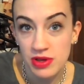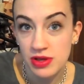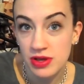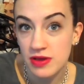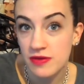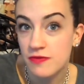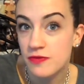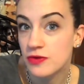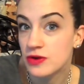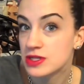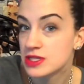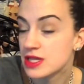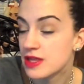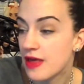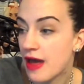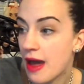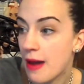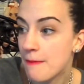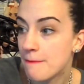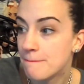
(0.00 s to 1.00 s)
not really looking forward
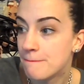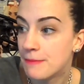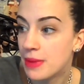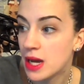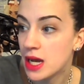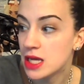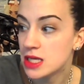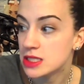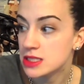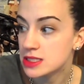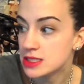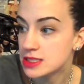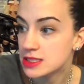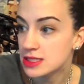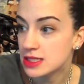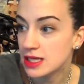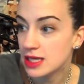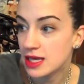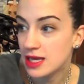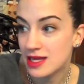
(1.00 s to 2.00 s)
to that. But
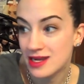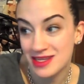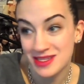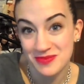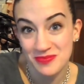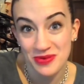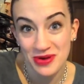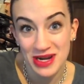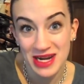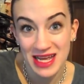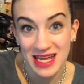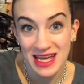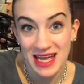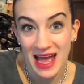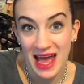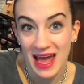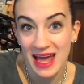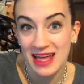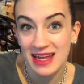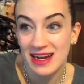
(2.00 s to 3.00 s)
it is
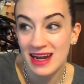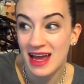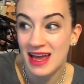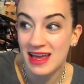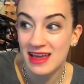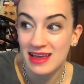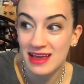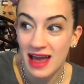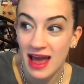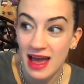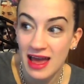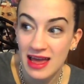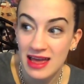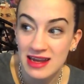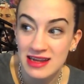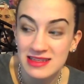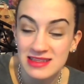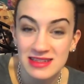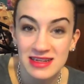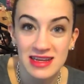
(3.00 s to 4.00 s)
pretty, and it
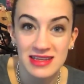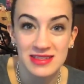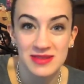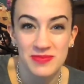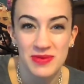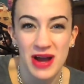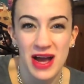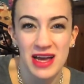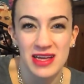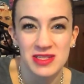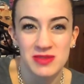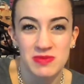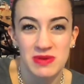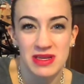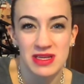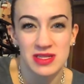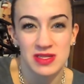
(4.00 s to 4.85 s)
is a nice surprise